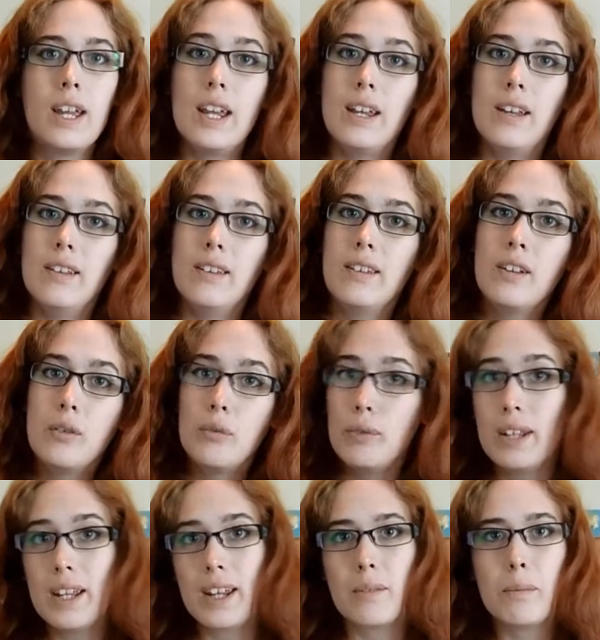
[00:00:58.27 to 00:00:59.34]
is
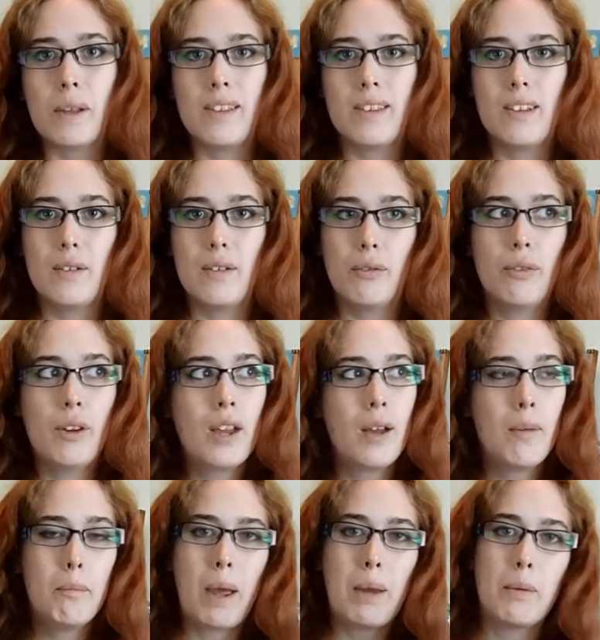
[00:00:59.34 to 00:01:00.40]
really expensive,
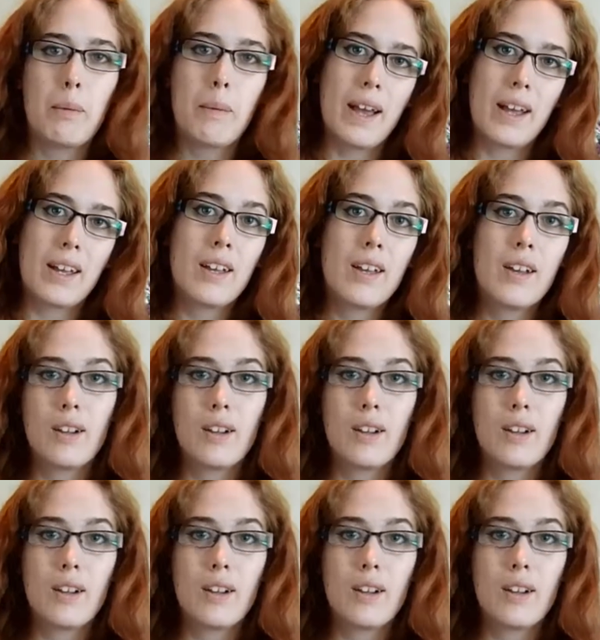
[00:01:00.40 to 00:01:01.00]
paperback